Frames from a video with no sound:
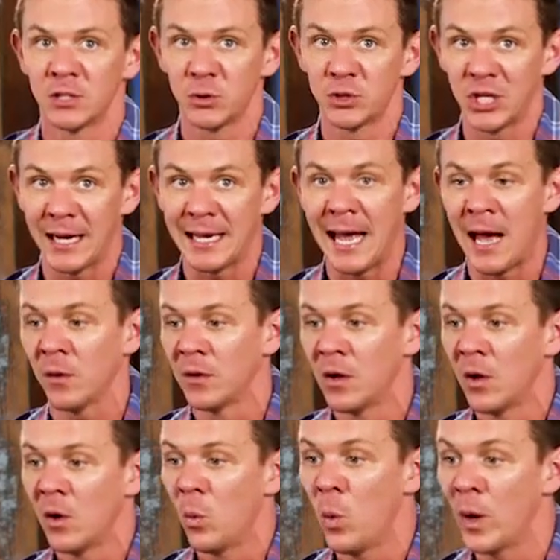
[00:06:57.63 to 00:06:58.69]
So check out
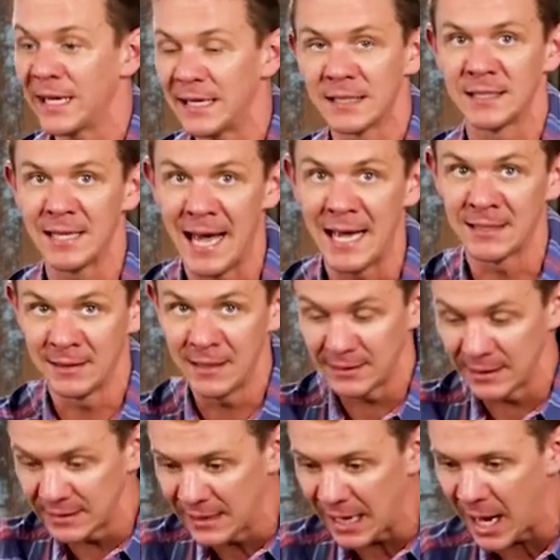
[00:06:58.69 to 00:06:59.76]
what he says, and
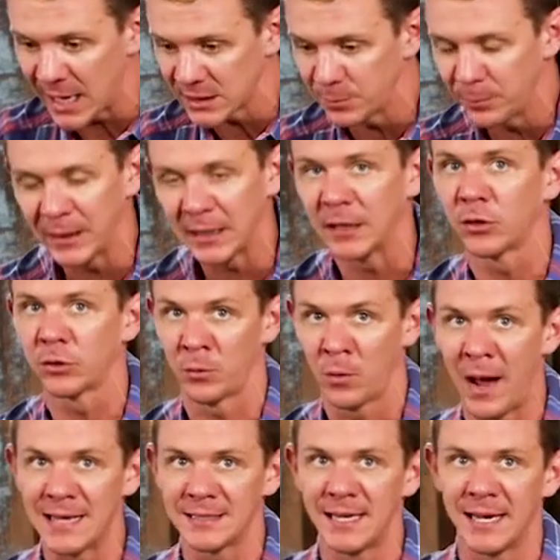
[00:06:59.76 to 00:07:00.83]
this is God speaking
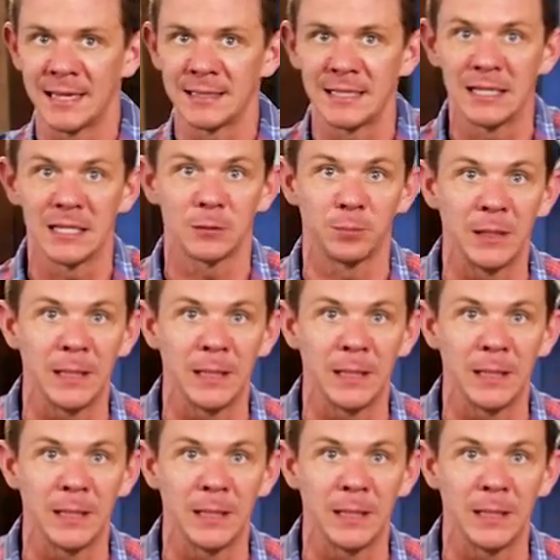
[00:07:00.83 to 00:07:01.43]
through Isaiah to his